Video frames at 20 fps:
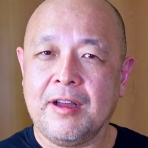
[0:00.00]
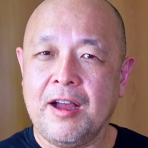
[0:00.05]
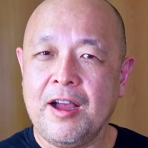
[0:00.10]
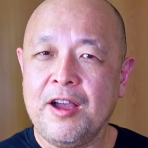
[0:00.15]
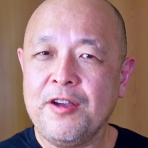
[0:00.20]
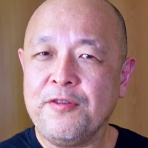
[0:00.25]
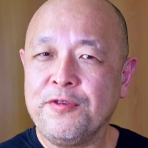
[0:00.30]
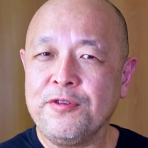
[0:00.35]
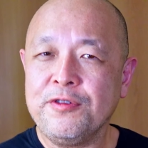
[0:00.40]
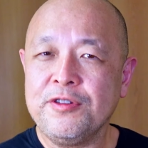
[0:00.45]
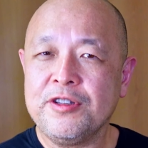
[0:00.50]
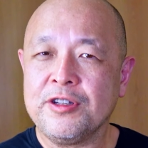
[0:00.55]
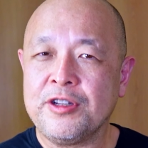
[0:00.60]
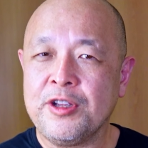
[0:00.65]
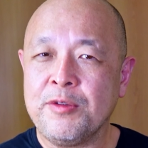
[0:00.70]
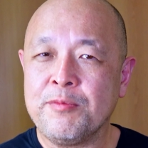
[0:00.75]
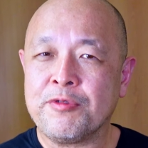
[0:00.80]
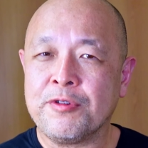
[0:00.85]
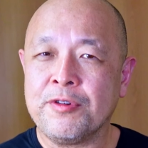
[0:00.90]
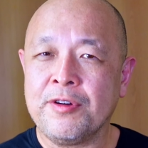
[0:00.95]
iPhone
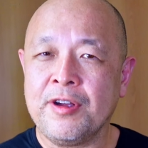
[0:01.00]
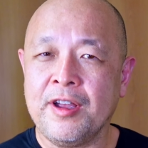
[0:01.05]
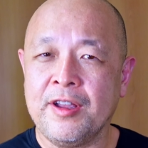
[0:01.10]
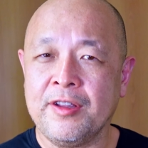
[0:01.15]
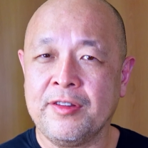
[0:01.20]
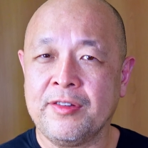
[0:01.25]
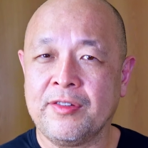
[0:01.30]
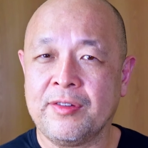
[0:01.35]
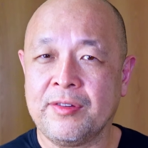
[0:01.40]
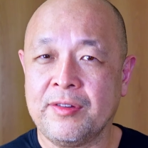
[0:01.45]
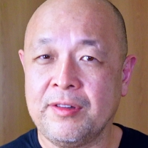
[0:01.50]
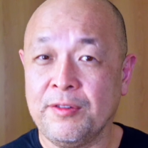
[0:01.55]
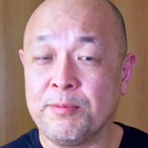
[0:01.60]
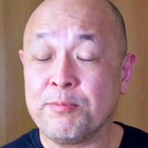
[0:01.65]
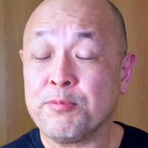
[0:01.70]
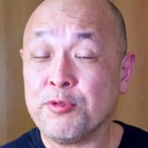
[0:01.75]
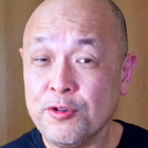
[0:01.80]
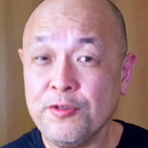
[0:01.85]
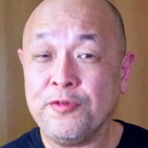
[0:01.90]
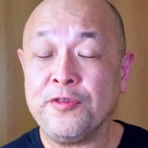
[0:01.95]
13 Pro has the
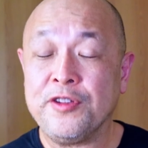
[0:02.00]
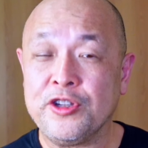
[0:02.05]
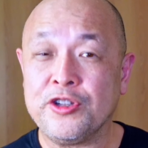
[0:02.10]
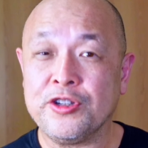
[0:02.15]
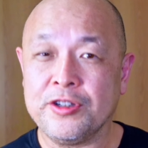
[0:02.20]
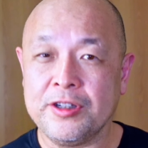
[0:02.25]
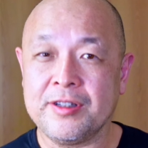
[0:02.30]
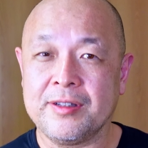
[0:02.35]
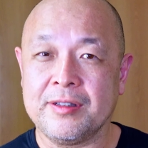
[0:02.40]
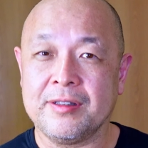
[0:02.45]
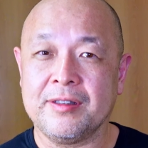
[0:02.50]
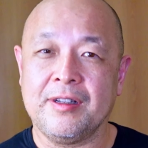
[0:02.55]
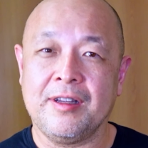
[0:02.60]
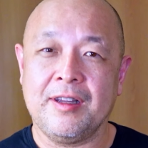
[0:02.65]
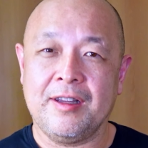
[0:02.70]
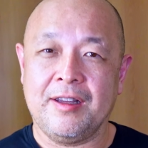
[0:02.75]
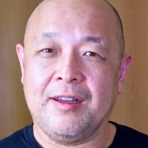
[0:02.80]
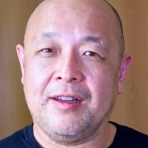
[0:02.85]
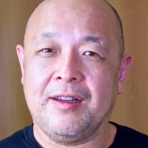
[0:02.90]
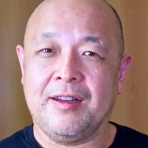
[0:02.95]
Pro features
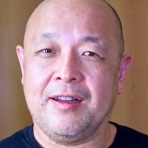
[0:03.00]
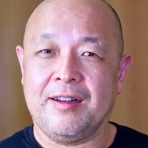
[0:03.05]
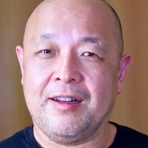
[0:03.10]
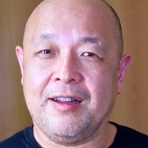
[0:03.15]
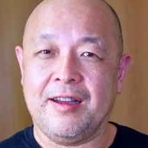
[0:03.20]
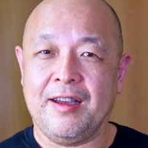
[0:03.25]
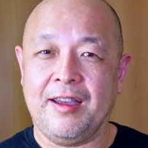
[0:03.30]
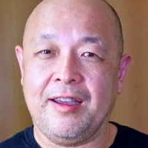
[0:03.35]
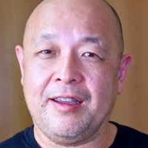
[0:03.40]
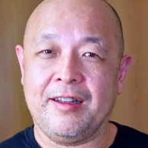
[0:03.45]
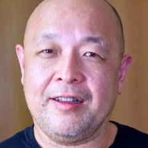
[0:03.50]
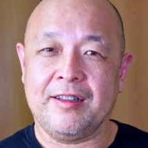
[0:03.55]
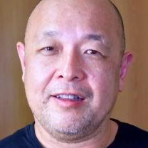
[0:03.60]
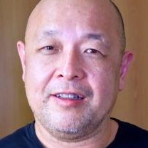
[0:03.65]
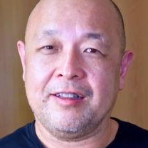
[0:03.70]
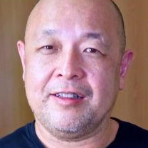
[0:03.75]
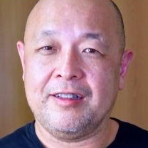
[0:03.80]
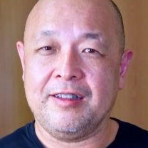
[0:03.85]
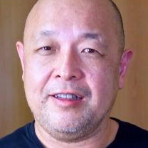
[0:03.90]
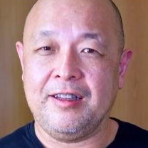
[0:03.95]
like
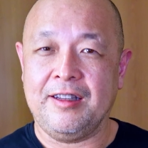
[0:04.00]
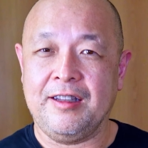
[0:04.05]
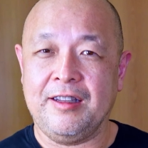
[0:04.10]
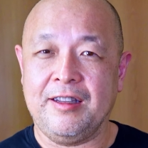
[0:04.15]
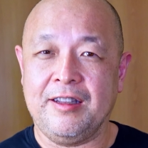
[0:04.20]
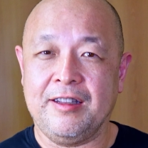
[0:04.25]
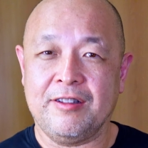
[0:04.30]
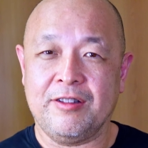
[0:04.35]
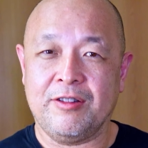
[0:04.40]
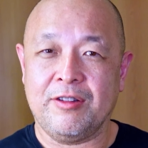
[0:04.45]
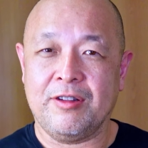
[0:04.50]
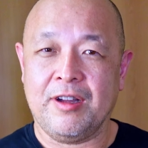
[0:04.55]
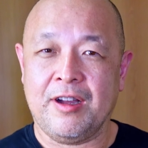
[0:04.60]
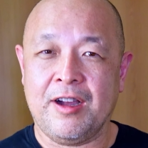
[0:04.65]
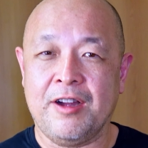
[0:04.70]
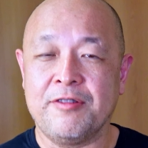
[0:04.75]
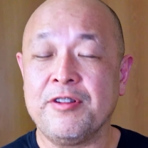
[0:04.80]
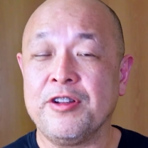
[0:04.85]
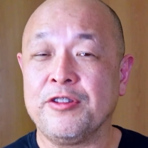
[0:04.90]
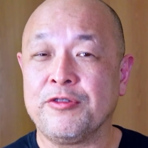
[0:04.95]
the
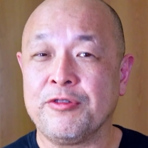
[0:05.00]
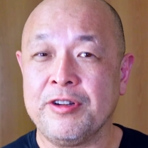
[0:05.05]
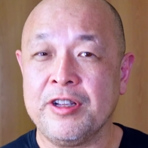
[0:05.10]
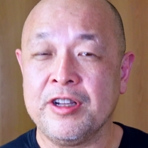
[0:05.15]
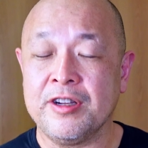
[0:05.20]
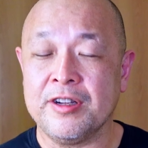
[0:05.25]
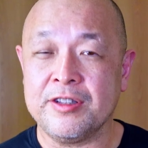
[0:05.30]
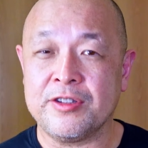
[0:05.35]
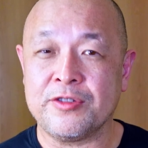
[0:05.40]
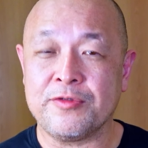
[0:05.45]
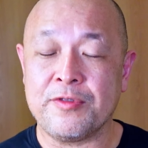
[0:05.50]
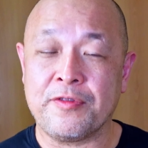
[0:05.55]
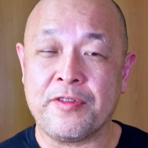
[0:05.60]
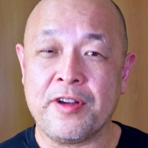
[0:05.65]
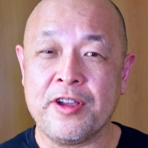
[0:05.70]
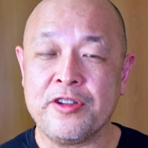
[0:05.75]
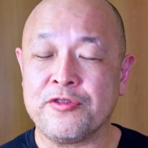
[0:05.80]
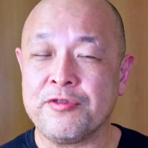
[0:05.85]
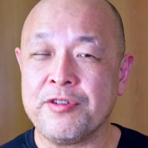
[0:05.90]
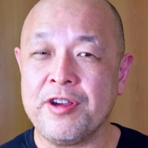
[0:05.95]
120 Hz
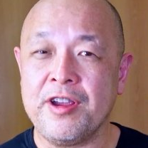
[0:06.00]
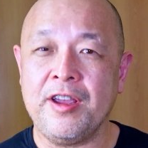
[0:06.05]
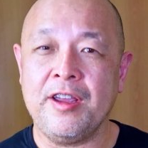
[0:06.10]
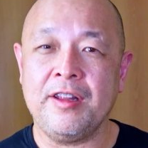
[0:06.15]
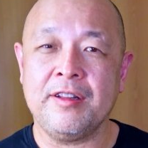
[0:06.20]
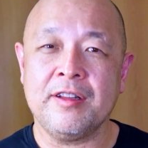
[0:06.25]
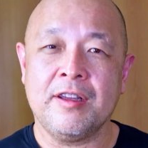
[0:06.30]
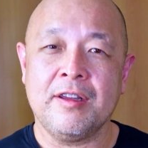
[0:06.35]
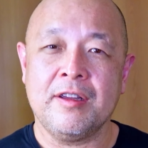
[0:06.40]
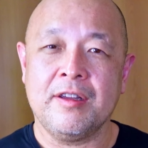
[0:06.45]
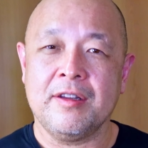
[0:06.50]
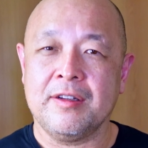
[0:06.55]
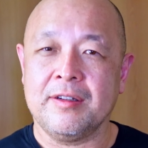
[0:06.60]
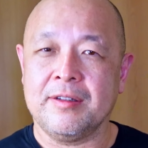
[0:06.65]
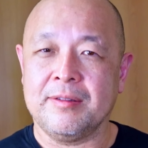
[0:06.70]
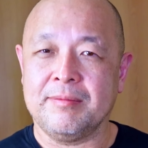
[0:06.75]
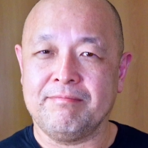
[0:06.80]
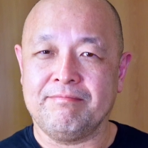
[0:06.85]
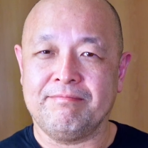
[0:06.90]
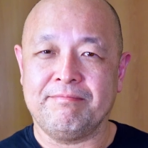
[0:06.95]
refresh rate,
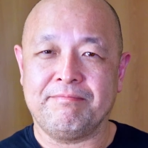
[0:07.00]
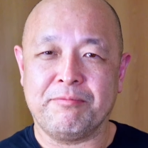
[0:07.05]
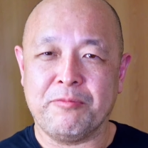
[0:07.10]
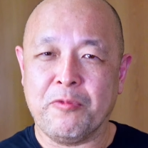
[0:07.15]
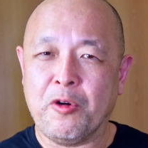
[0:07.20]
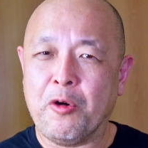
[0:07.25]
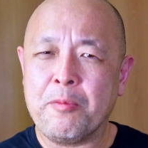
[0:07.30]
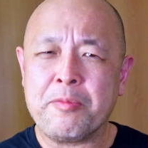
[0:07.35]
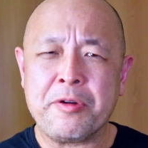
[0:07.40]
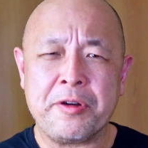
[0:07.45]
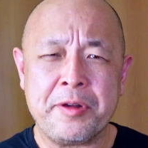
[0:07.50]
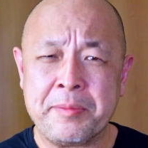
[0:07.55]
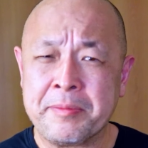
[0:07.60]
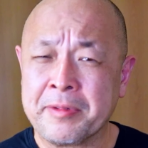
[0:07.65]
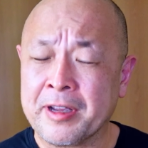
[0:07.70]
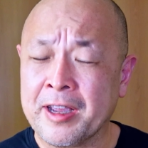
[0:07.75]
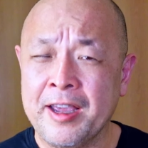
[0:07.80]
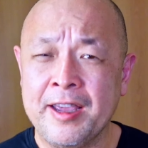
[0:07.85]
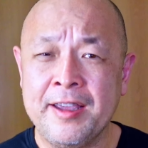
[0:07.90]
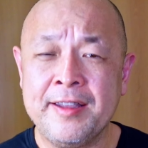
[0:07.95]
more
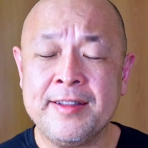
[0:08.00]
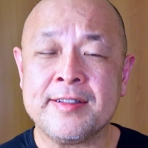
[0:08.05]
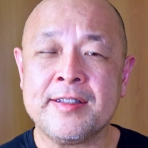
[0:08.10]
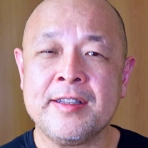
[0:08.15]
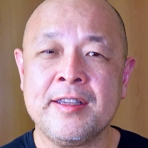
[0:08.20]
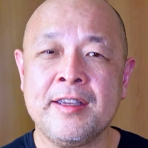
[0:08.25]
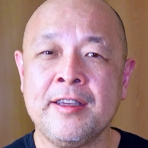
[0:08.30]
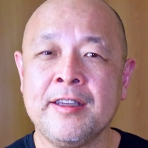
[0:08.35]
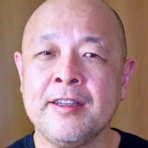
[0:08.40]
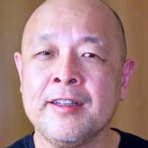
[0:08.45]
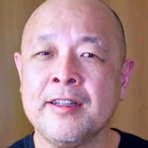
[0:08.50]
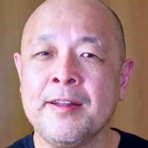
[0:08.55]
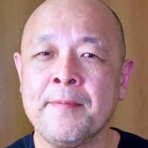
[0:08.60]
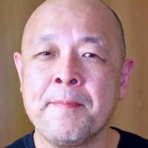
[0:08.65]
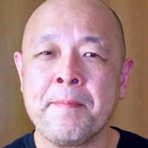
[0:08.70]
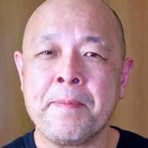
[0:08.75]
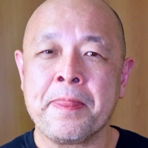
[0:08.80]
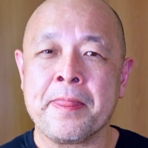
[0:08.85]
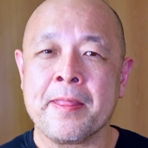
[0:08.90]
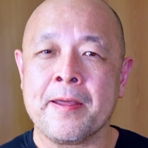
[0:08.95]
premium casing,
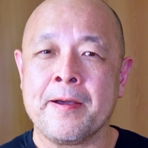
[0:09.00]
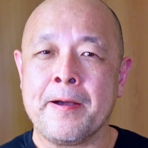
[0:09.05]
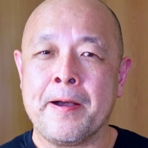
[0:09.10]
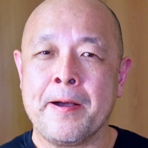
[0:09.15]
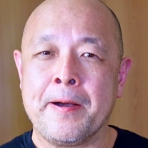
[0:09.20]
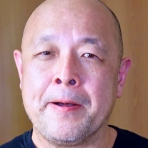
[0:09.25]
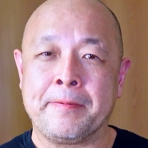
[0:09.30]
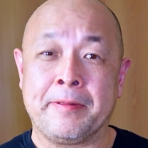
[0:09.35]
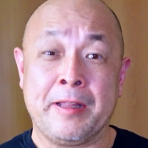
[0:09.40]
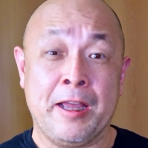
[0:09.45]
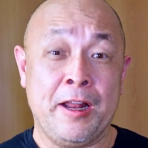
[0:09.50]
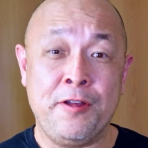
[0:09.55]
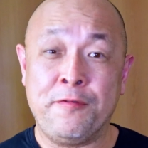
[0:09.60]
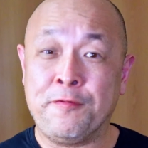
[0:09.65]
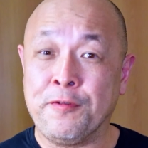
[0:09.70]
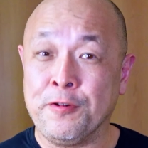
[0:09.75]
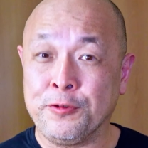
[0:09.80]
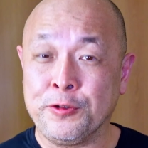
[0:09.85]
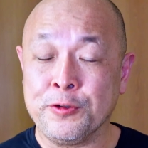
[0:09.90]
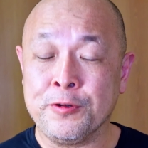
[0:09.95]

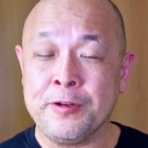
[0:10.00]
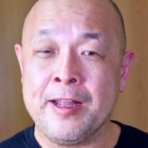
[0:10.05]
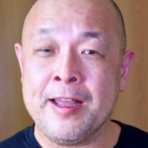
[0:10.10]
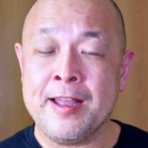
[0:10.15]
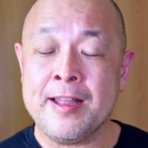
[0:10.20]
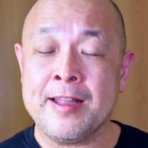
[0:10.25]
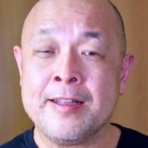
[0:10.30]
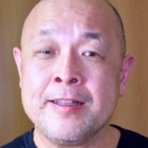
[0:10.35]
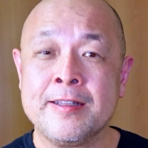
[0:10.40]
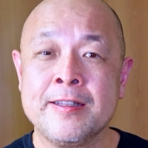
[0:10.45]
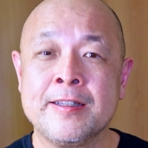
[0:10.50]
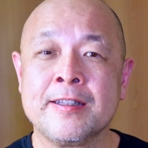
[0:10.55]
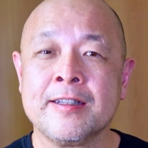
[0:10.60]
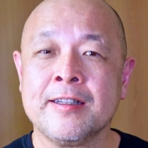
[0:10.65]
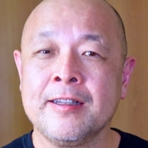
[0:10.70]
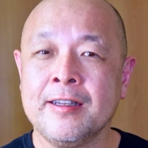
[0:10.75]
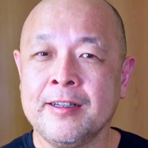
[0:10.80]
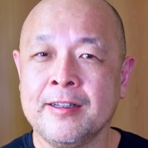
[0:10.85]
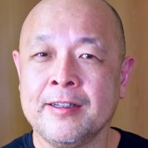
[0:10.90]
telephoto lens,